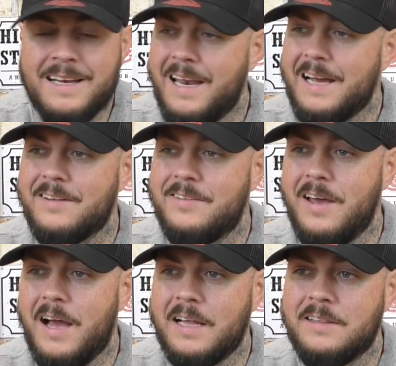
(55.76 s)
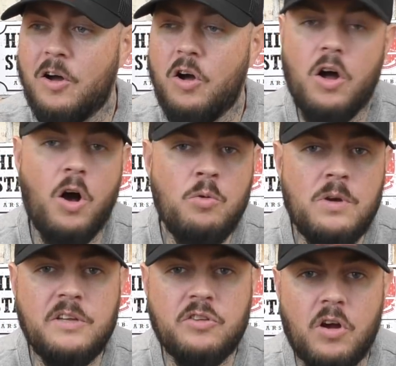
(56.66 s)
Lacazette had our
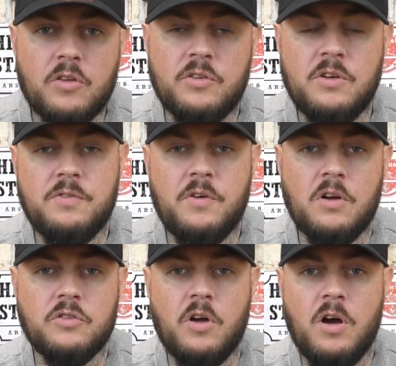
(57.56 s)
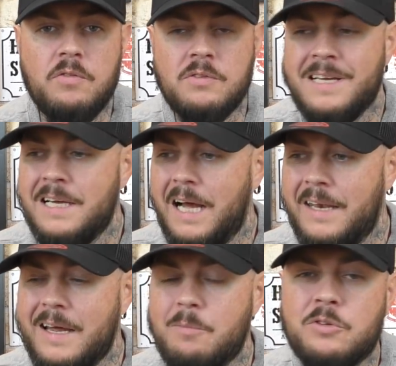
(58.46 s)
only chance in the first half,
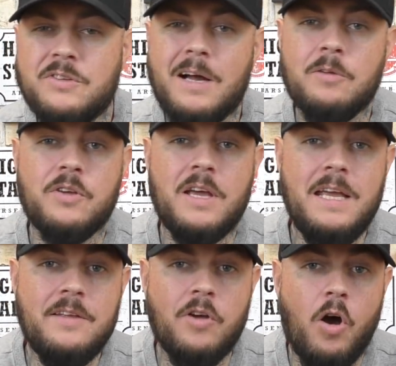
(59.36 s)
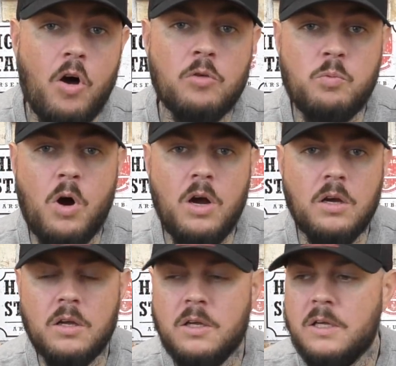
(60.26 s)
and that was down to his hard work